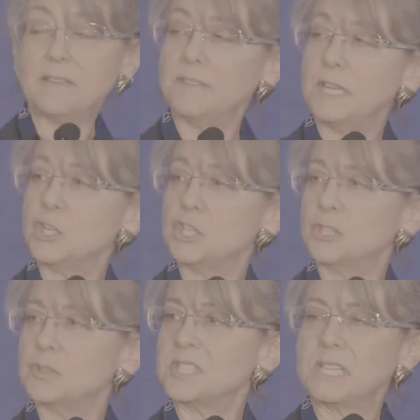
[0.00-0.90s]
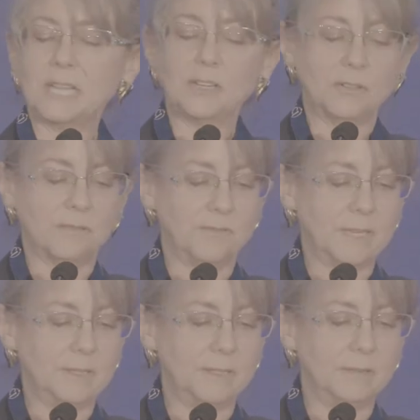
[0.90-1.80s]
definition or standard of
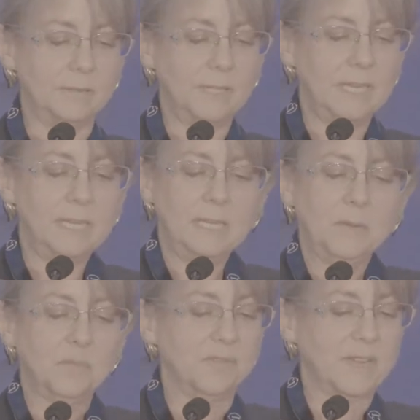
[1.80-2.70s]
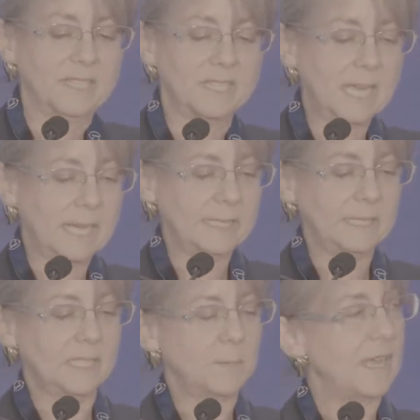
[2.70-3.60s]
value. Provides
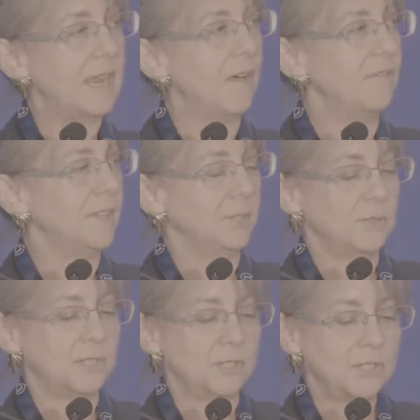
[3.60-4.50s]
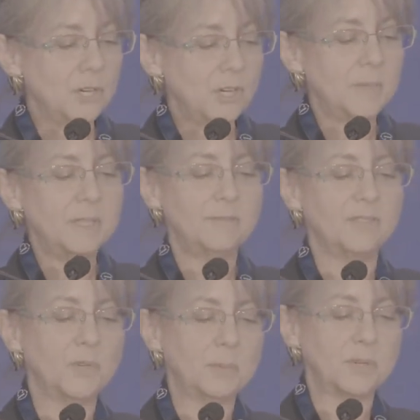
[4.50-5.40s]
guidance about how value is determined,
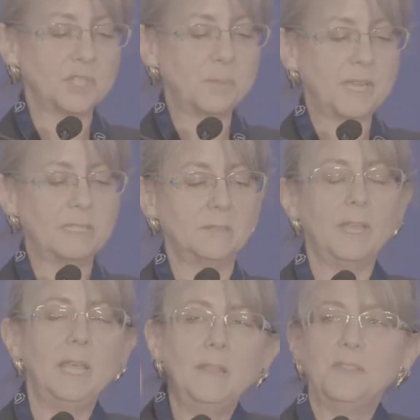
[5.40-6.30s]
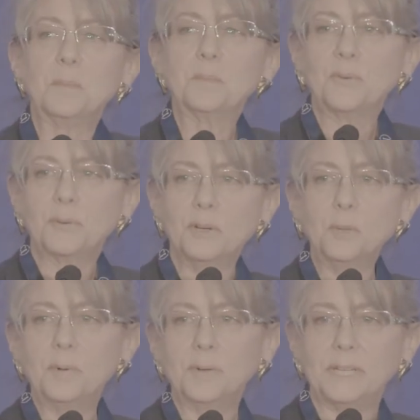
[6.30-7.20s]
from what perspective. The
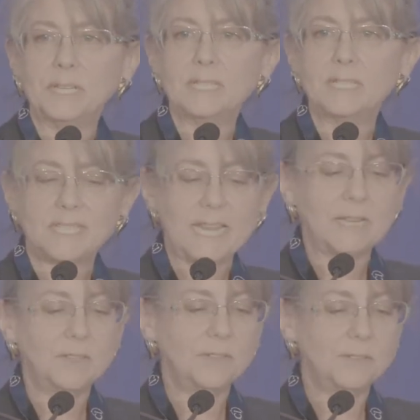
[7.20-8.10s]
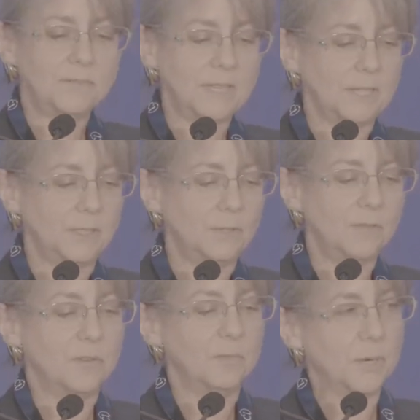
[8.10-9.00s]
appropriate standard of value
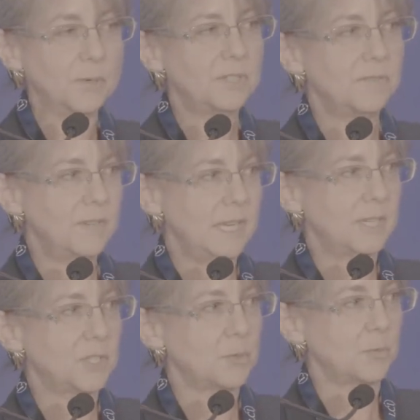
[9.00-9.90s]
for most financial